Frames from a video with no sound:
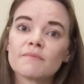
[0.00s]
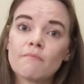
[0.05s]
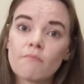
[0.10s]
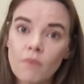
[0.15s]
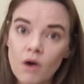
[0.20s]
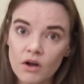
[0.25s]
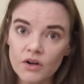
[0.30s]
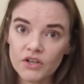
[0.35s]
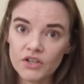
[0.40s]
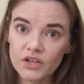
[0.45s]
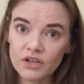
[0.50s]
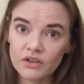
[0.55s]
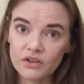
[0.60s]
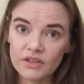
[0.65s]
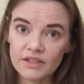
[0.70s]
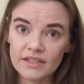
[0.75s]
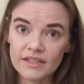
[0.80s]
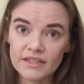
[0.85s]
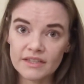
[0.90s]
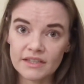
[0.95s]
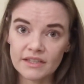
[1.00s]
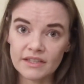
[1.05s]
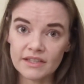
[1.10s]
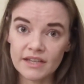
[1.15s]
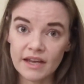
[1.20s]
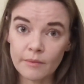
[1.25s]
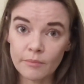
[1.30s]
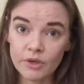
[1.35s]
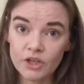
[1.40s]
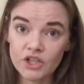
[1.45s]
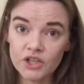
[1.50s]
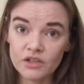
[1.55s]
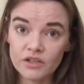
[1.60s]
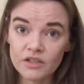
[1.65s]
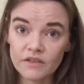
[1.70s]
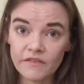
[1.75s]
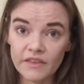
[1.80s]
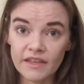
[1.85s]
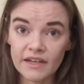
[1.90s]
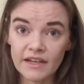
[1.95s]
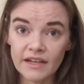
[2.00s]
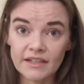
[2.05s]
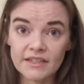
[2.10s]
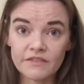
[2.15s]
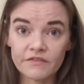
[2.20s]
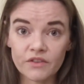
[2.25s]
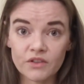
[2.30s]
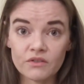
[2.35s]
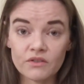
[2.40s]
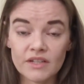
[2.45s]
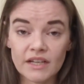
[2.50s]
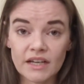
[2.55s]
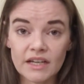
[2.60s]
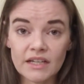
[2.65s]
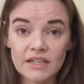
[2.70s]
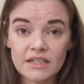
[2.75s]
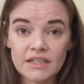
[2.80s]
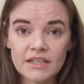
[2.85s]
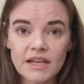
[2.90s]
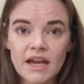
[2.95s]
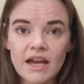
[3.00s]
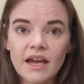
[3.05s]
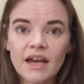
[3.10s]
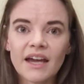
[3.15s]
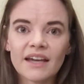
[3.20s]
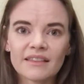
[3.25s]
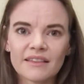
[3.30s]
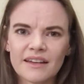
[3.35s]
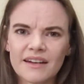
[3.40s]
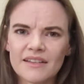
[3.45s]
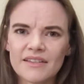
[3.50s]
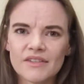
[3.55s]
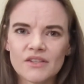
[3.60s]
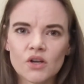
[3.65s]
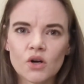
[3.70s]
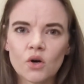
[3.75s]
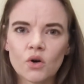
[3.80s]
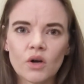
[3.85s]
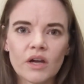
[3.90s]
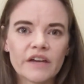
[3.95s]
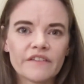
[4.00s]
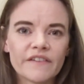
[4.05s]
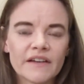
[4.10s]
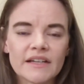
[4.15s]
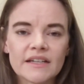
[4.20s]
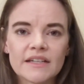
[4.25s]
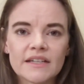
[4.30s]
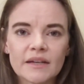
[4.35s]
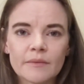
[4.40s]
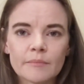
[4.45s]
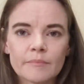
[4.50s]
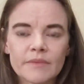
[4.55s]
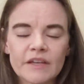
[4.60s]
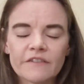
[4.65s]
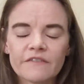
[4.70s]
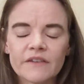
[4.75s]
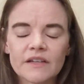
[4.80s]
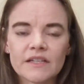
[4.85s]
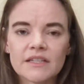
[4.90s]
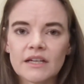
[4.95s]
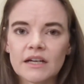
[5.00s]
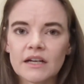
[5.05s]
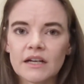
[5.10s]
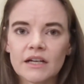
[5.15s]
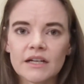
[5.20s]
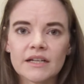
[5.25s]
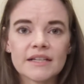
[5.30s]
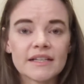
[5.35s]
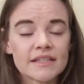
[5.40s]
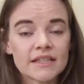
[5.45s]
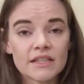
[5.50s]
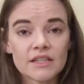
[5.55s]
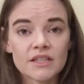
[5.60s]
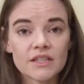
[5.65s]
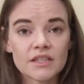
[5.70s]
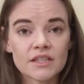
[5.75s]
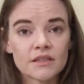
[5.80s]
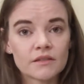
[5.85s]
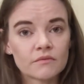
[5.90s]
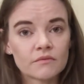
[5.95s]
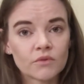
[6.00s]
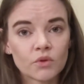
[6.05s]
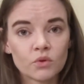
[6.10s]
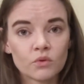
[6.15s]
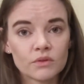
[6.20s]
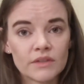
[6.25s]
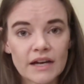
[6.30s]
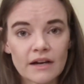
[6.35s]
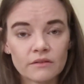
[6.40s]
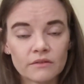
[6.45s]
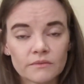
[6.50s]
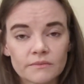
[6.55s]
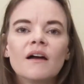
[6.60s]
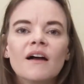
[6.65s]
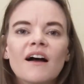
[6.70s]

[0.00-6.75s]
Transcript: monitor the temperatures over the next few days and let us know if it doesn't cool down.